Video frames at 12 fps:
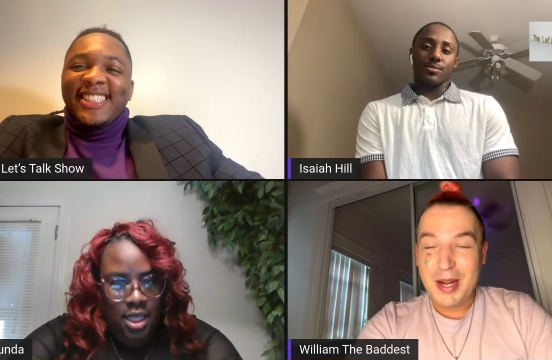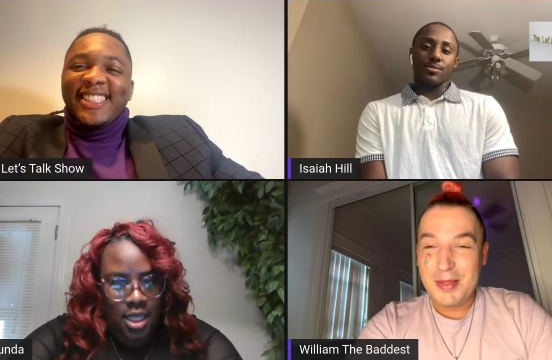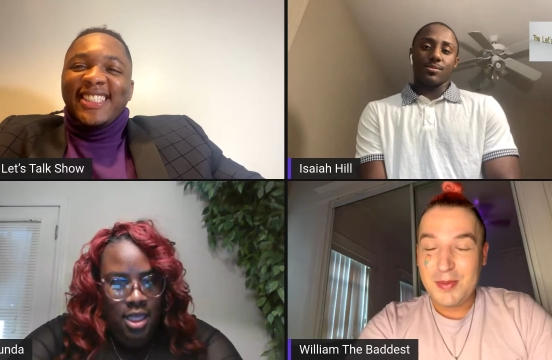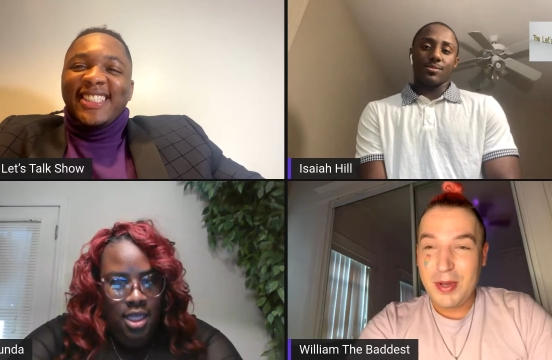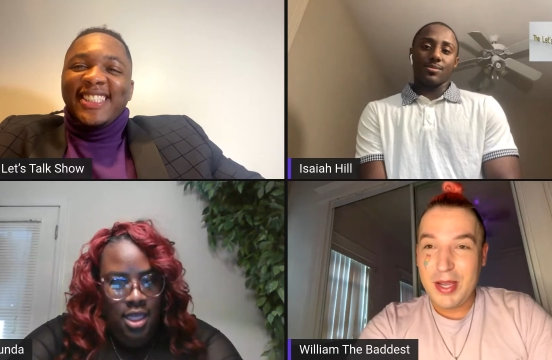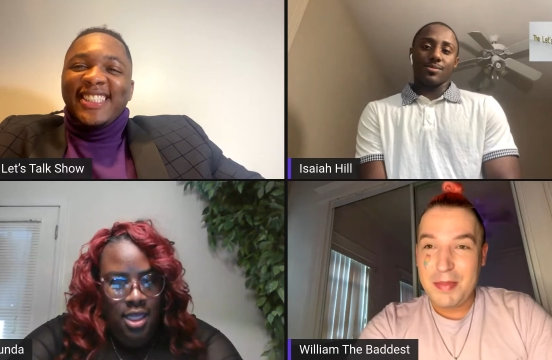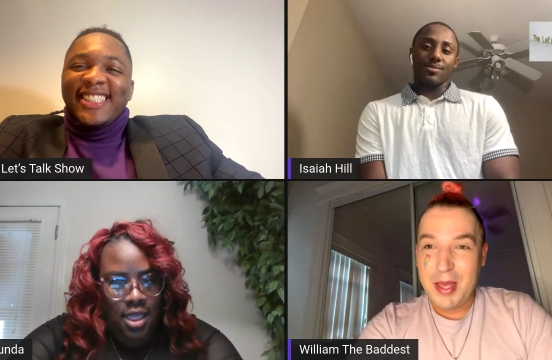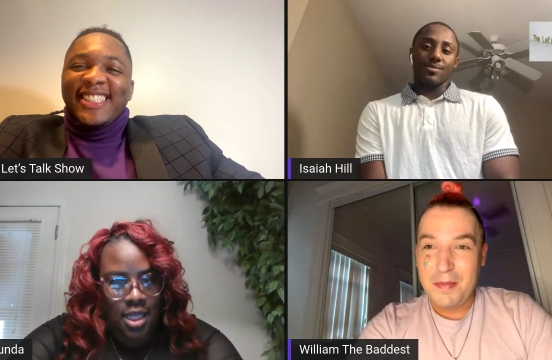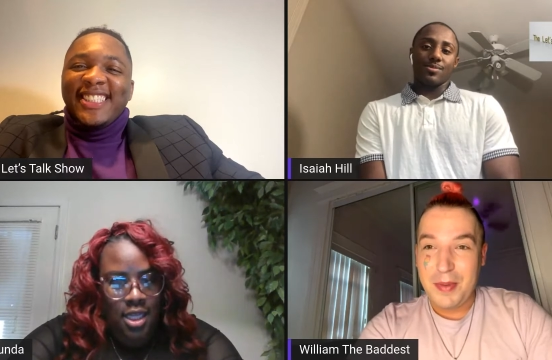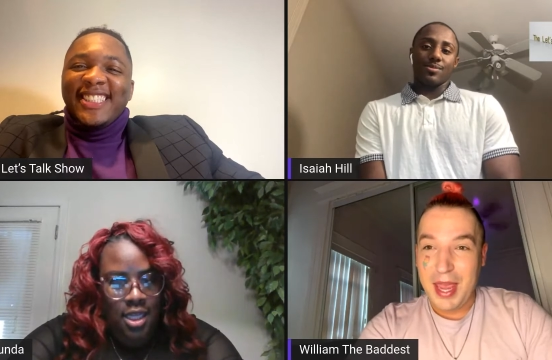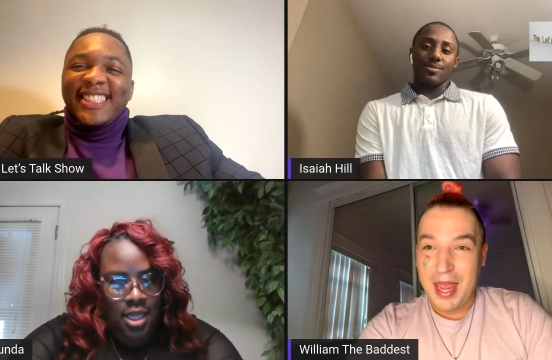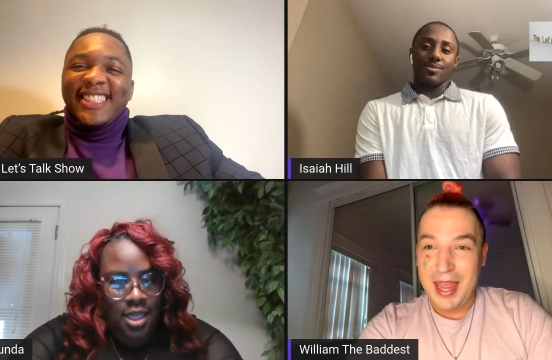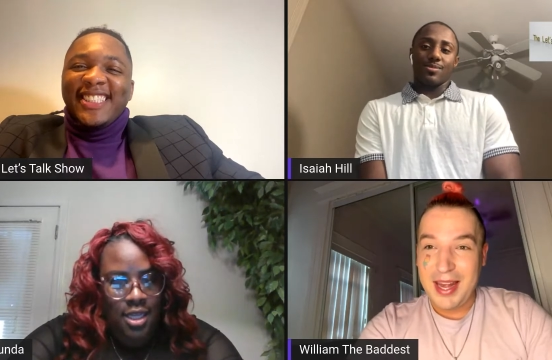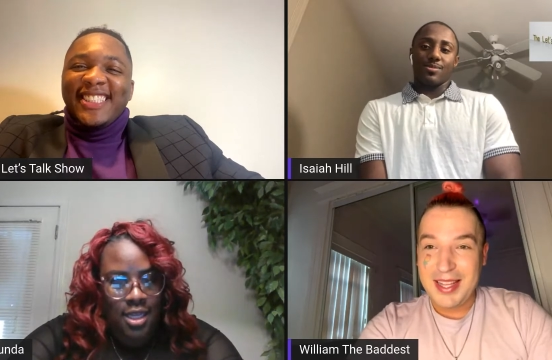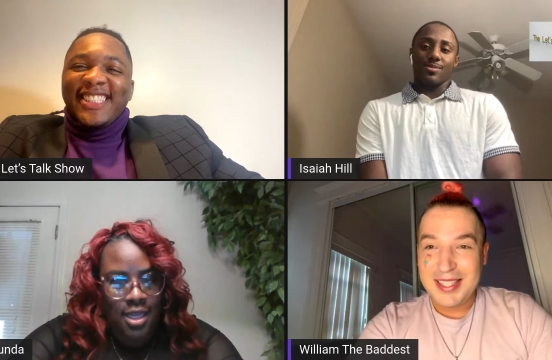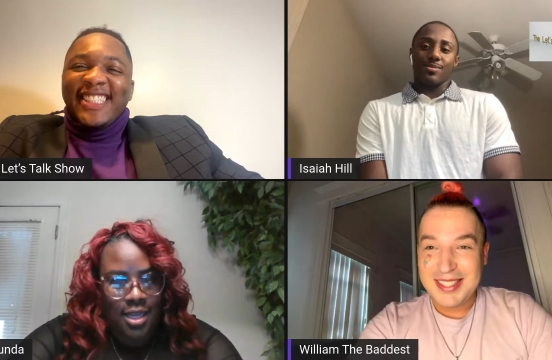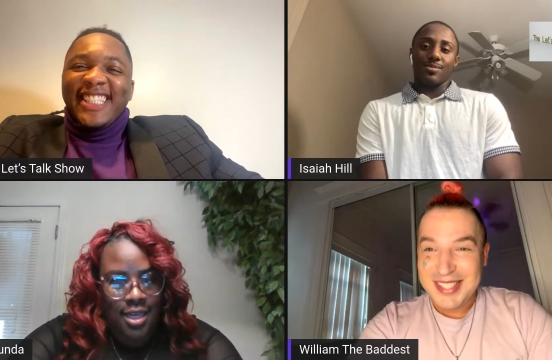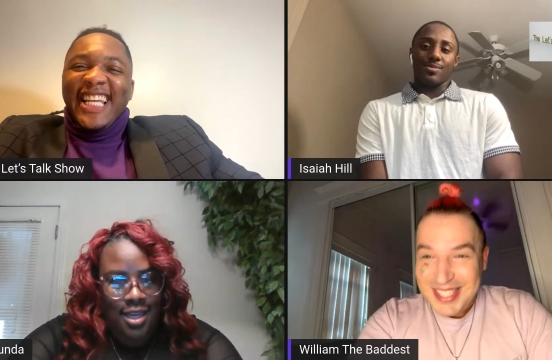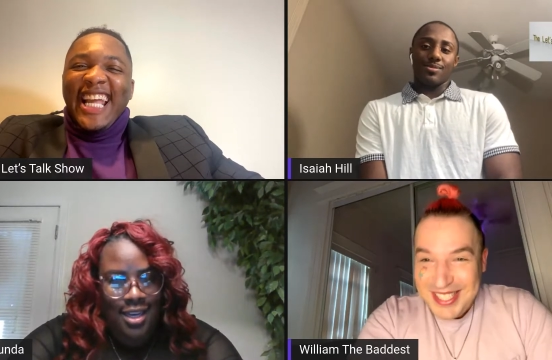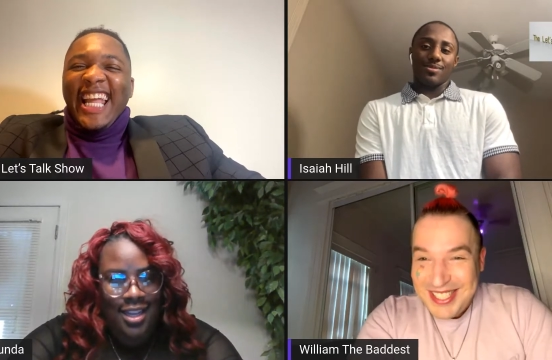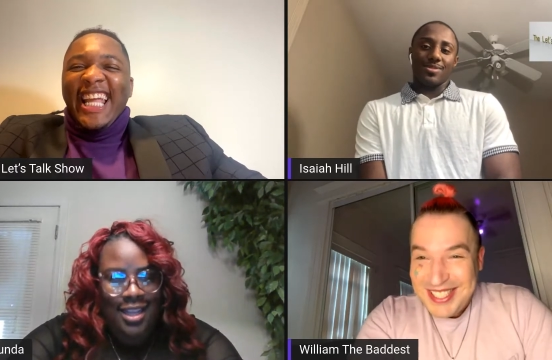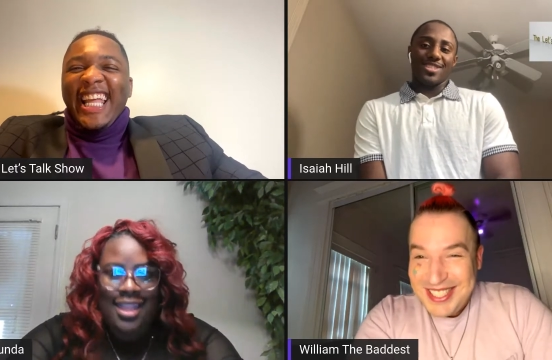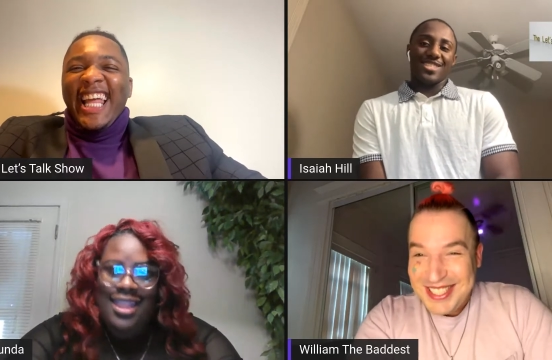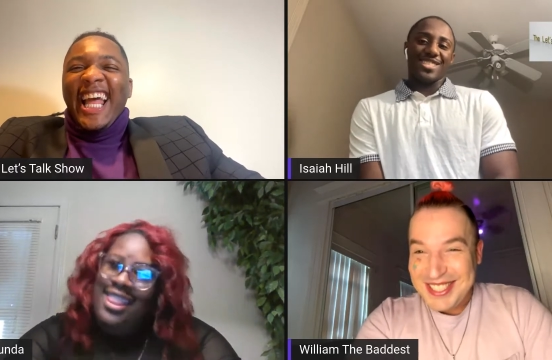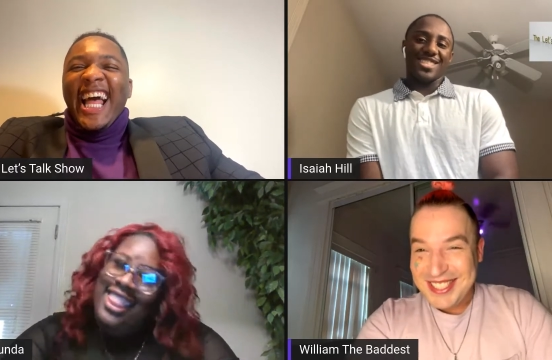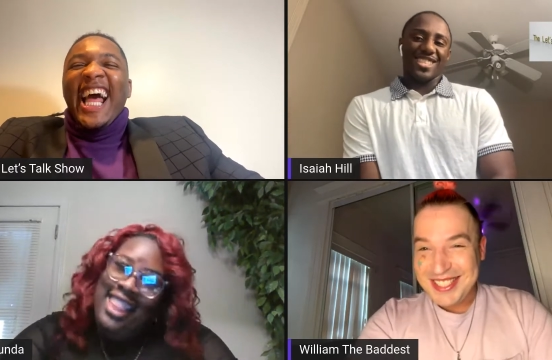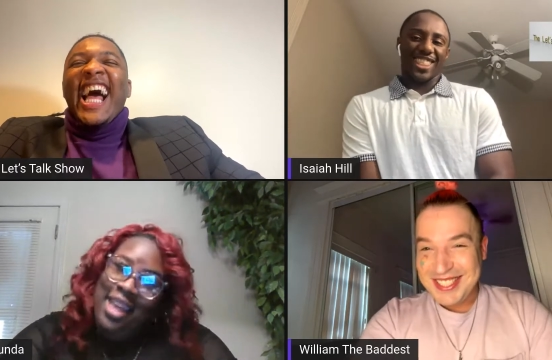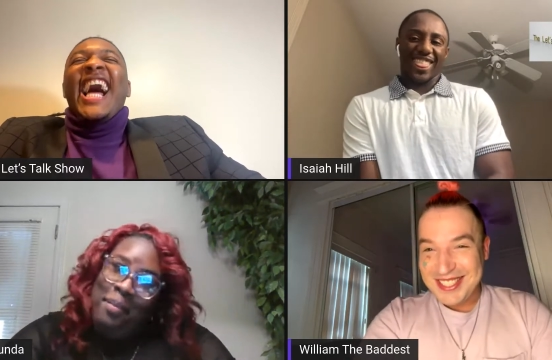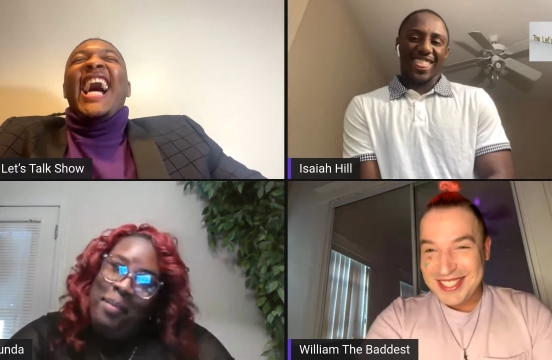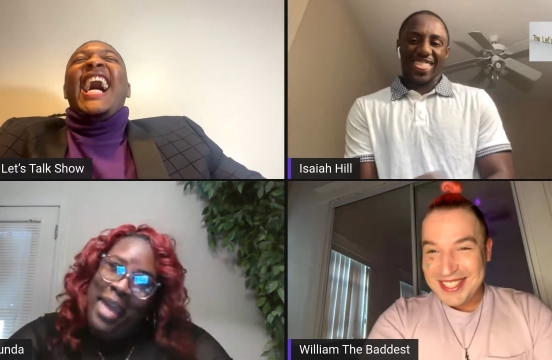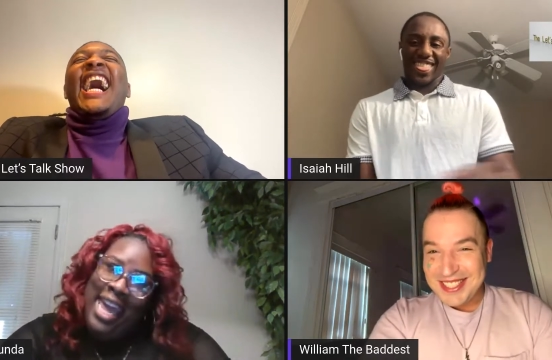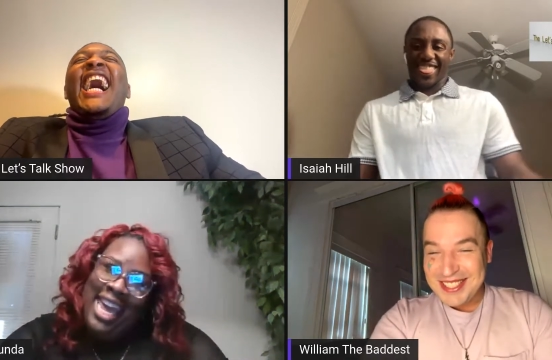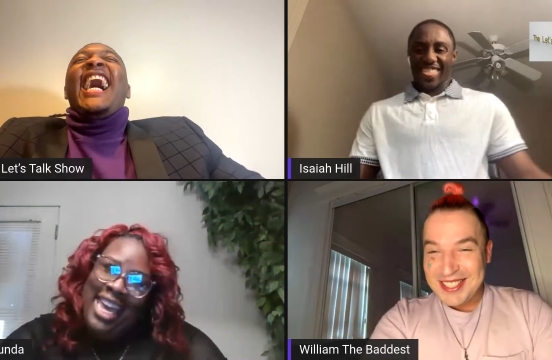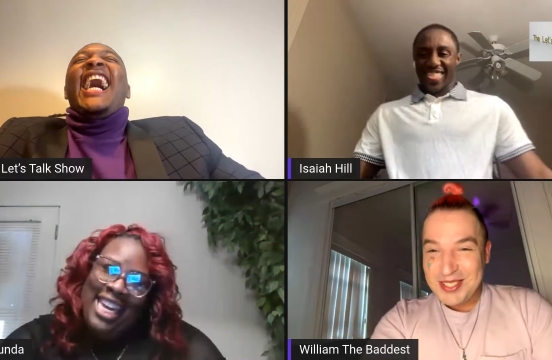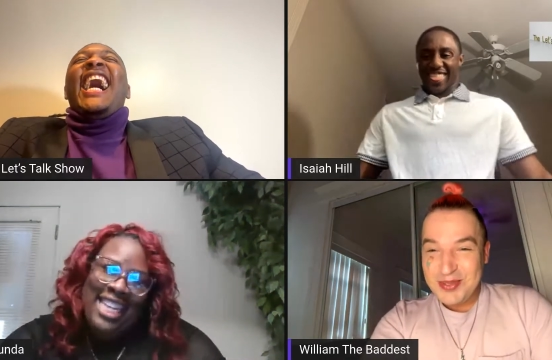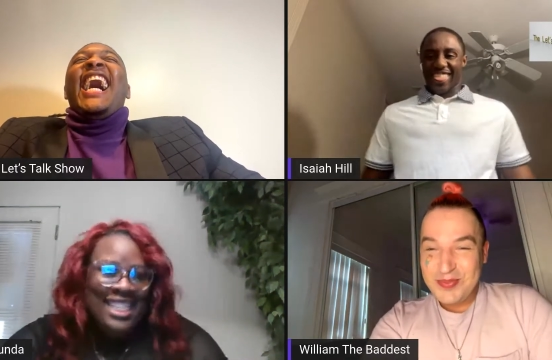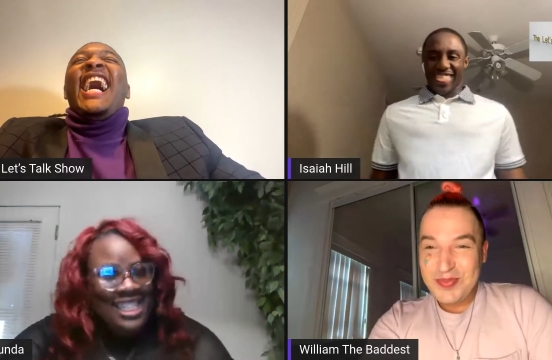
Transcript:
Speaker 1: is William the Baddest.
Speaker 2: the baddest.